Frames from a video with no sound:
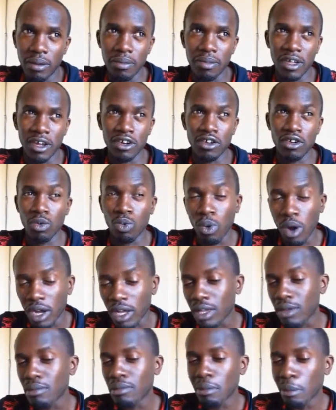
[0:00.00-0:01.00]
that you're
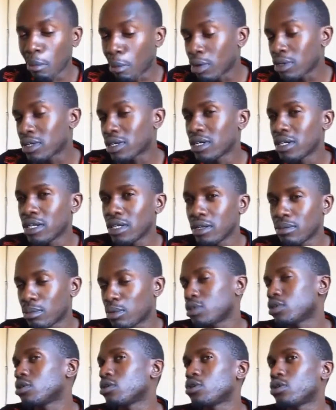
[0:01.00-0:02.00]
working mostly,
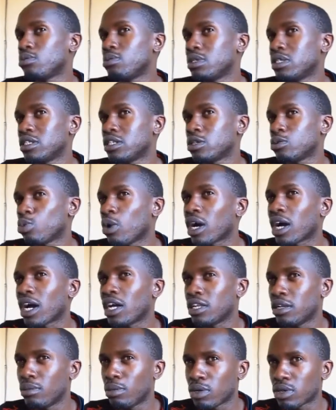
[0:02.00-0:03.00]
most social businesses work
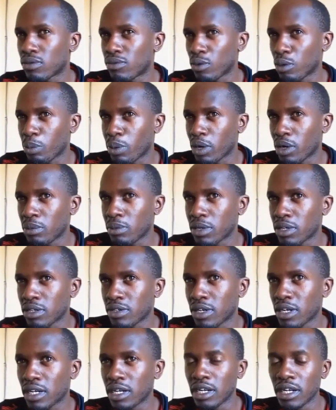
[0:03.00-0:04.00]
at the bottom of the pyramid,
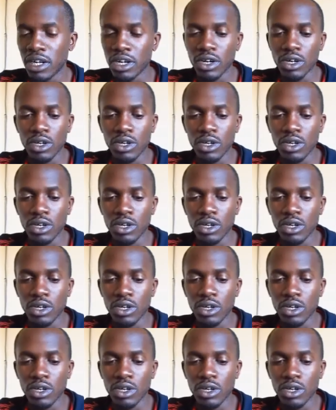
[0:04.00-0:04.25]
right?